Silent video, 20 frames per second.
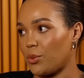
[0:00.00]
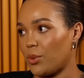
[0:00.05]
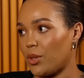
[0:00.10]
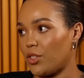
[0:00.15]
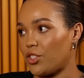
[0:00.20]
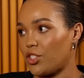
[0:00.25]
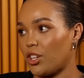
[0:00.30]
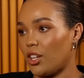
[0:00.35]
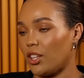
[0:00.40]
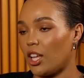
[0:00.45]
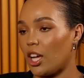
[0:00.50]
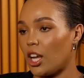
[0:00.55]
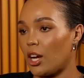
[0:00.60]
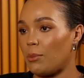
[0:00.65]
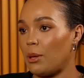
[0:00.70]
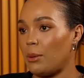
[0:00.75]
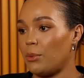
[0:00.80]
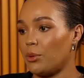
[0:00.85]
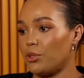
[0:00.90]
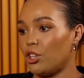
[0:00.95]
which a lot
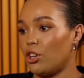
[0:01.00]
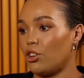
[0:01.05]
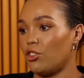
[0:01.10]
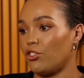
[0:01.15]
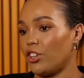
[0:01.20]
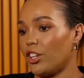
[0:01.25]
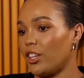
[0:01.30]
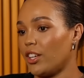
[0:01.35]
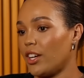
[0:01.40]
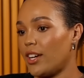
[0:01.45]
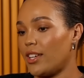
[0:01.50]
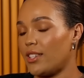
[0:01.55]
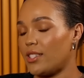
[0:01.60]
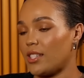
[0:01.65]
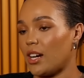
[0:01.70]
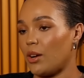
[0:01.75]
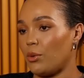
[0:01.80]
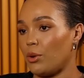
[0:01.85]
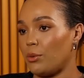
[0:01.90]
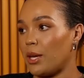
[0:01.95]
of people don't realize
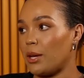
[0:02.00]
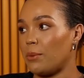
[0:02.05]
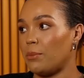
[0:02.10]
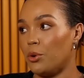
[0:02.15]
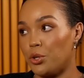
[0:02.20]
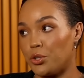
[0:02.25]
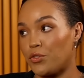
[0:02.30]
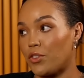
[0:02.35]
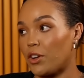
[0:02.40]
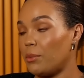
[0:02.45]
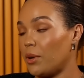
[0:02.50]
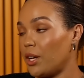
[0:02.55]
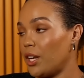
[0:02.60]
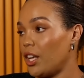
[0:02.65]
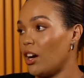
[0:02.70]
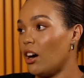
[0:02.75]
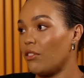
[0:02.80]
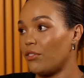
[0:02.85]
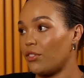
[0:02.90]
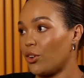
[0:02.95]
that we make most of our
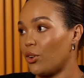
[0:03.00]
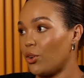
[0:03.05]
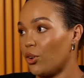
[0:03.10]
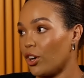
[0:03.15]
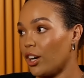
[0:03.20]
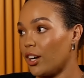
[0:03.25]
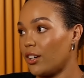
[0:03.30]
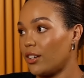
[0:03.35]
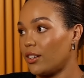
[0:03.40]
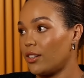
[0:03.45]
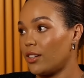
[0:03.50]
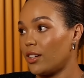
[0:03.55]
money off the court.